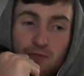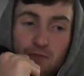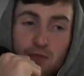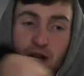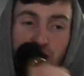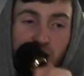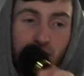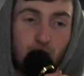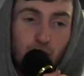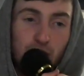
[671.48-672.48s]
Pitching
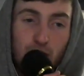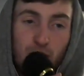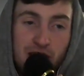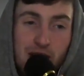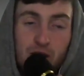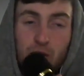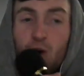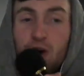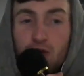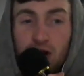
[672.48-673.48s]
when you only have
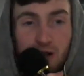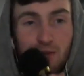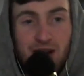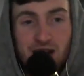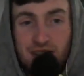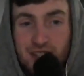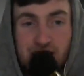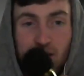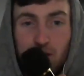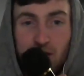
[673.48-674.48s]
1 run compared to a
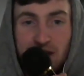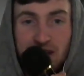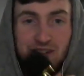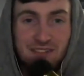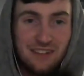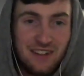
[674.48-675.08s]
7-run lead.